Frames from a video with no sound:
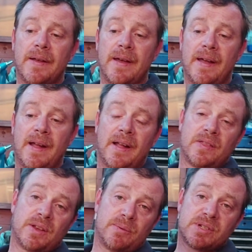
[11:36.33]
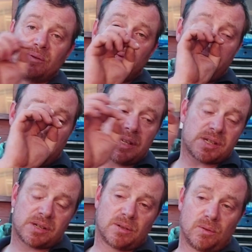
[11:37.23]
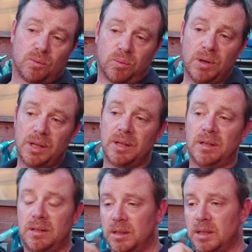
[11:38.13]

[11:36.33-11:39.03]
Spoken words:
the original rivets were,